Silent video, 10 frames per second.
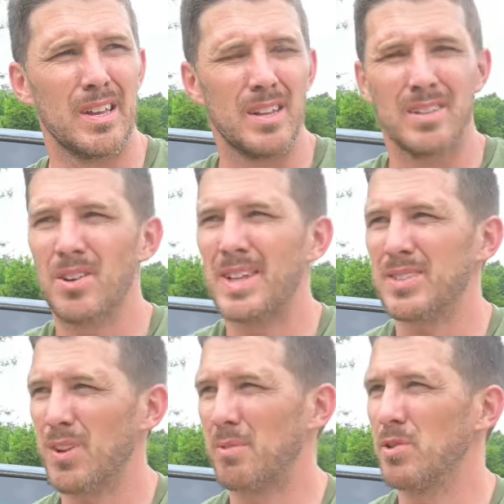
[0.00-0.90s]
So that's
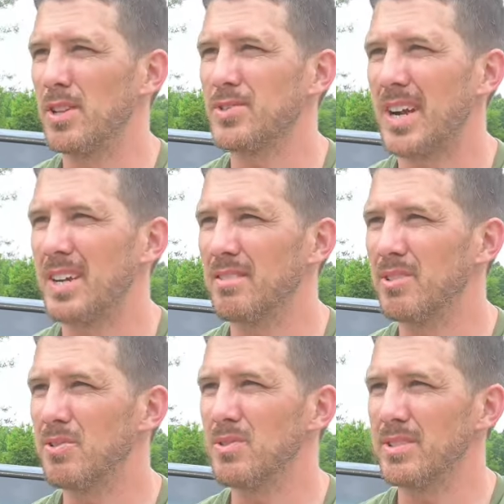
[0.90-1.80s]
what I'm really trying to
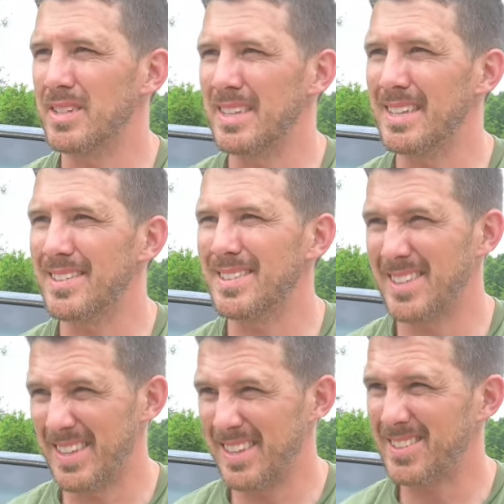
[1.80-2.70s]
do, is to get this
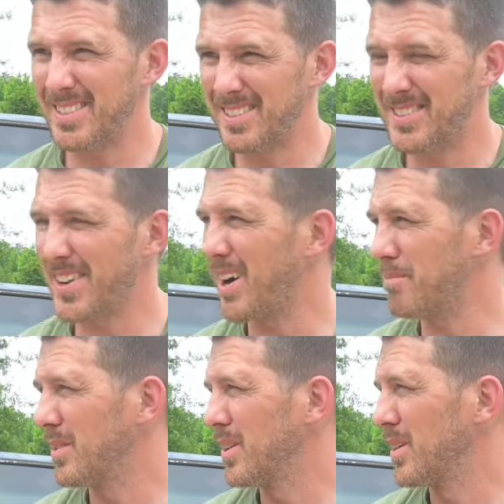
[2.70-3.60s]
thing into the shop
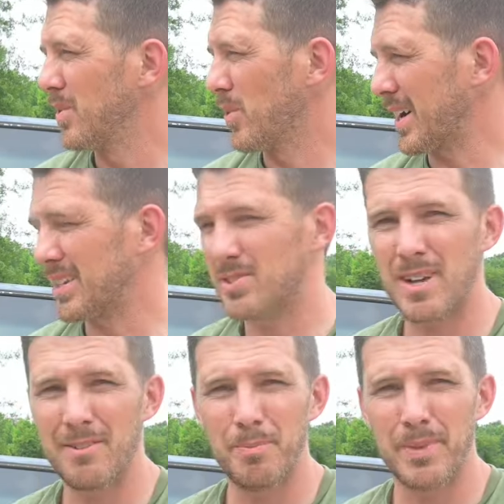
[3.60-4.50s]
where I can
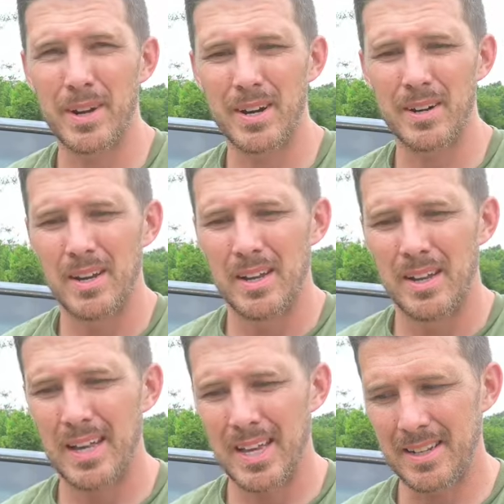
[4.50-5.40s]
drive up there
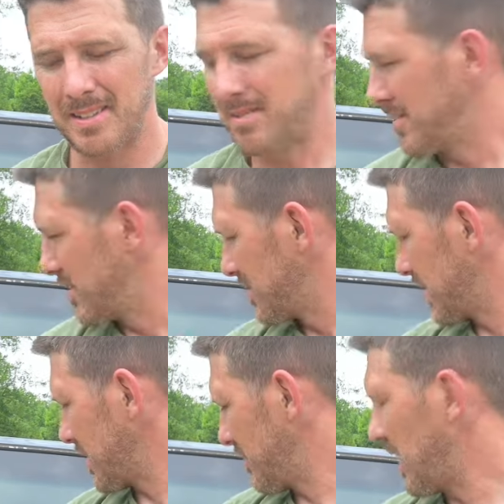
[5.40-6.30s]
and
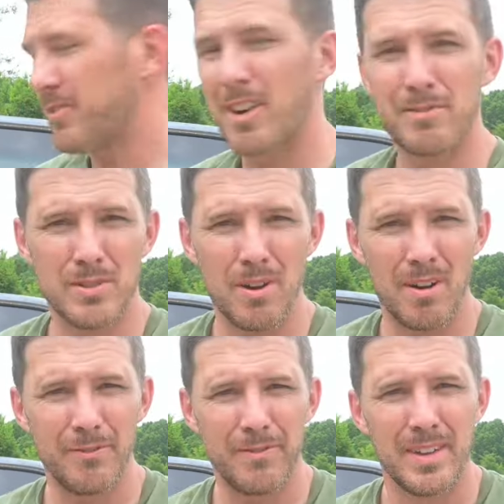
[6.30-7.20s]
take the valve covers
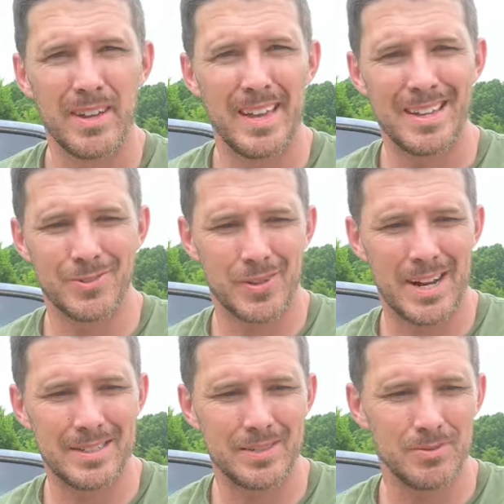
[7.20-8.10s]
off and
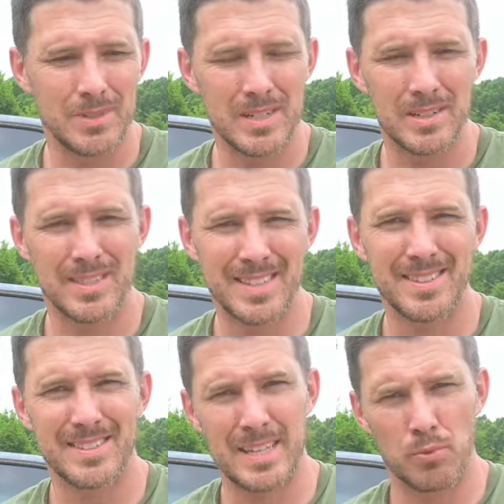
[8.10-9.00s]
try to get
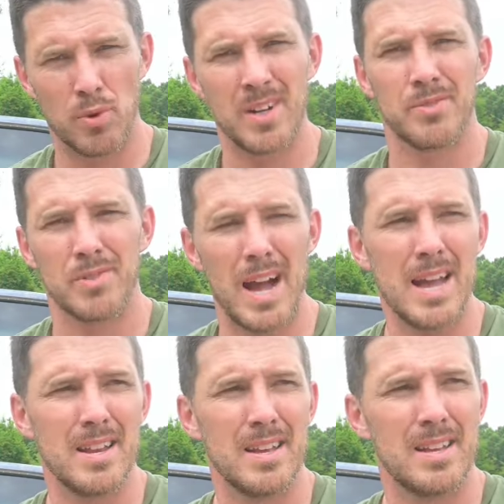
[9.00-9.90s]
this thing running
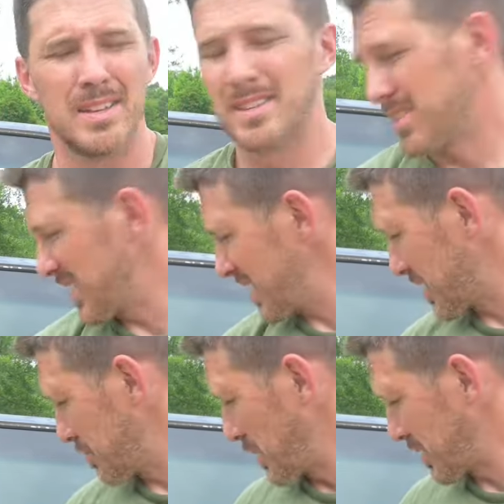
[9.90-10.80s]
right. Because this
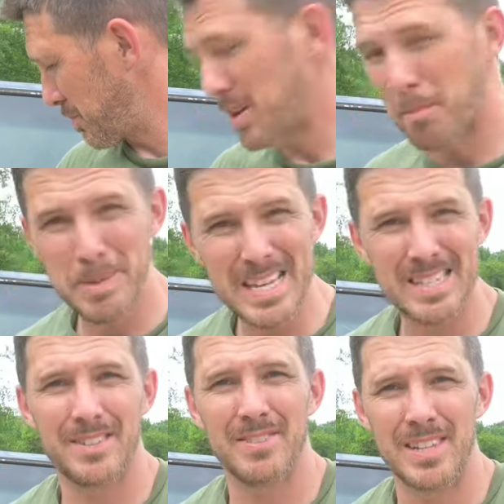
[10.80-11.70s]
is supposed to be a
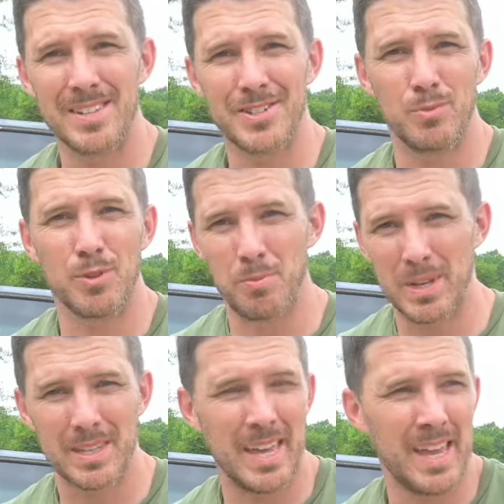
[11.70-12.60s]
beast of an engine with a
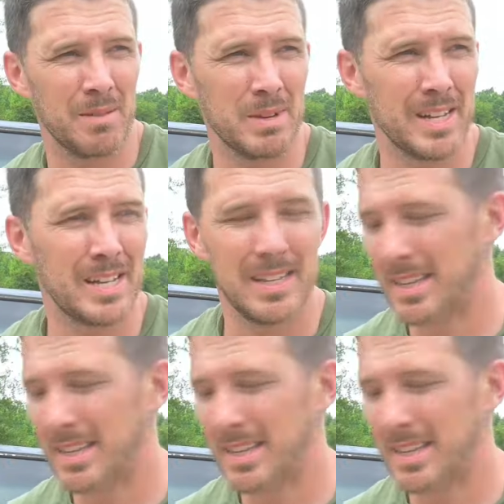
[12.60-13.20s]
big cam in it.